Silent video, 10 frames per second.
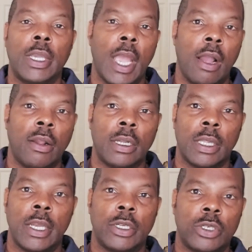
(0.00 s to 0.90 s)

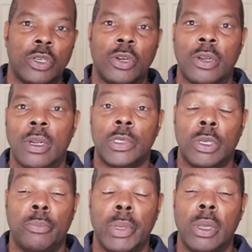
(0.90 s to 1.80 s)
calculate your,
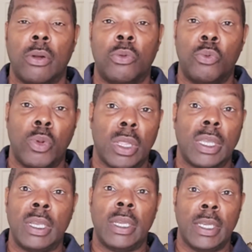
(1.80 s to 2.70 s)
your bill
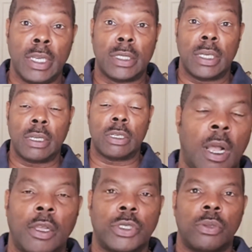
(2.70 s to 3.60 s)
really easy.
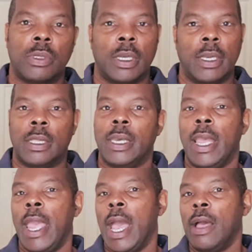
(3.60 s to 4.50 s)
Also, they, they
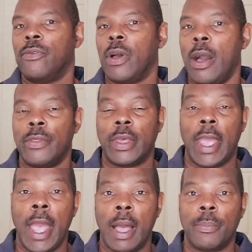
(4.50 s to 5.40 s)
have on
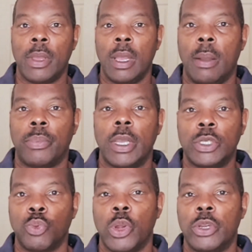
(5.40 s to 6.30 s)
the app a
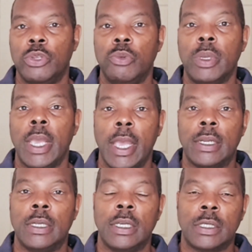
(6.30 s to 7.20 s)
place where you
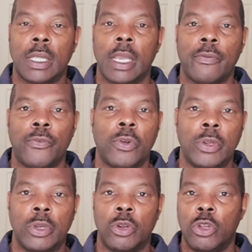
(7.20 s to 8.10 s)
can select for
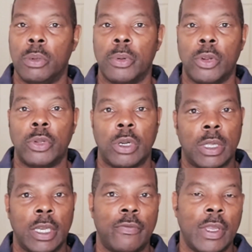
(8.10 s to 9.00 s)
your Uber or your
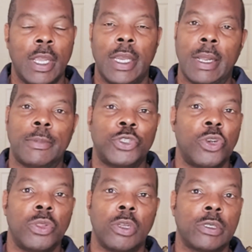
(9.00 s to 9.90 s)
Lyft, and I'm
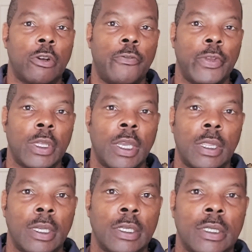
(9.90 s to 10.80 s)
sure those are affiliate
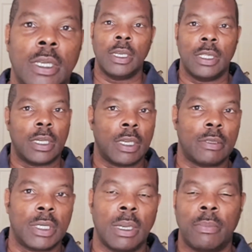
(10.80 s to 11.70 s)
links that get
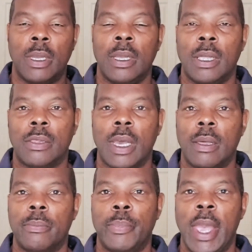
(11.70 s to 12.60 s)
some
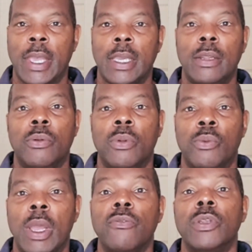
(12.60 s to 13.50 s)
about back end
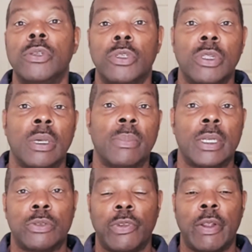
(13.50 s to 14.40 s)
revenue to them.
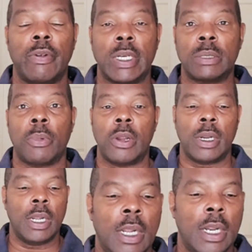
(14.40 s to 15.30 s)
That's very, very smart.
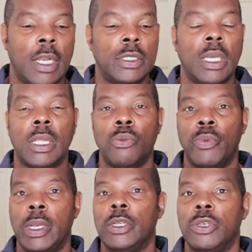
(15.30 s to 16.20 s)
That's something
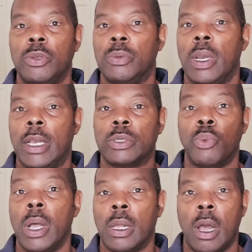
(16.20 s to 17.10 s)
we do as
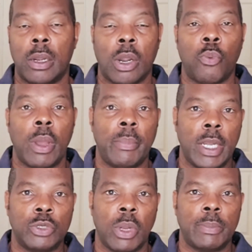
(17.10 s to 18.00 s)
well on our one
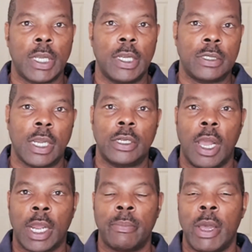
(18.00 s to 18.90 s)
page websites I
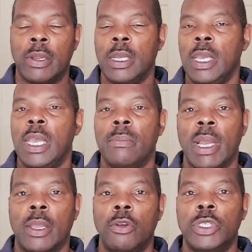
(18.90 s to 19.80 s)
talk about in
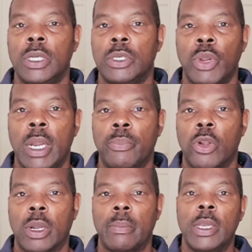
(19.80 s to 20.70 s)
my coaching and training
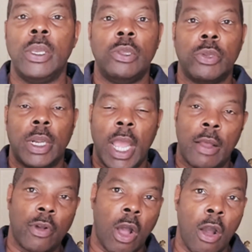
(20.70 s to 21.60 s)
program. You can
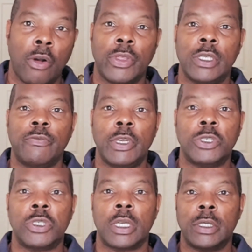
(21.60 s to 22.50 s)
have all these
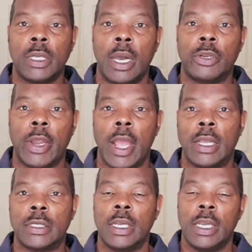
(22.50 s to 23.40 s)
features that Sonder
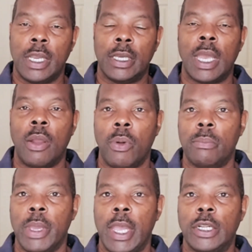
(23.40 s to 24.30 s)
has in that one
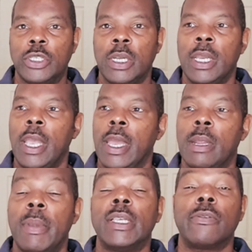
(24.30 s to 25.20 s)
page, and it
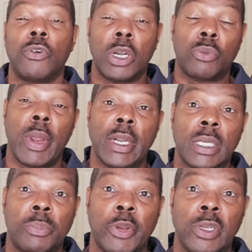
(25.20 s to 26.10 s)
makes for a great
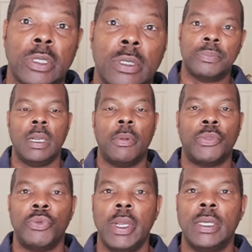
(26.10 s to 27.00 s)
experience. Number
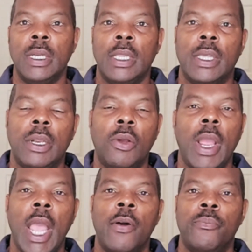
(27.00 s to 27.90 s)
three, they don't
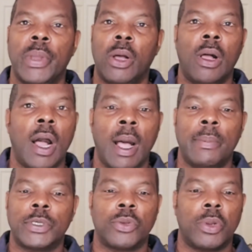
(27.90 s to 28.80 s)
have
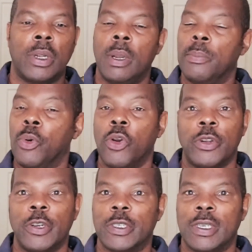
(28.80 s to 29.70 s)
bellhops or
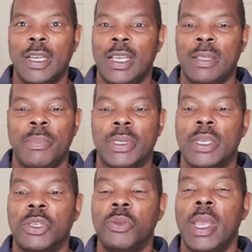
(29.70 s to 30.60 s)
porters, but they
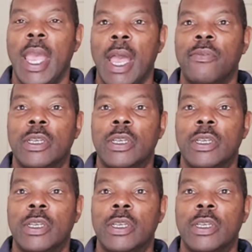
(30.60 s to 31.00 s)
do have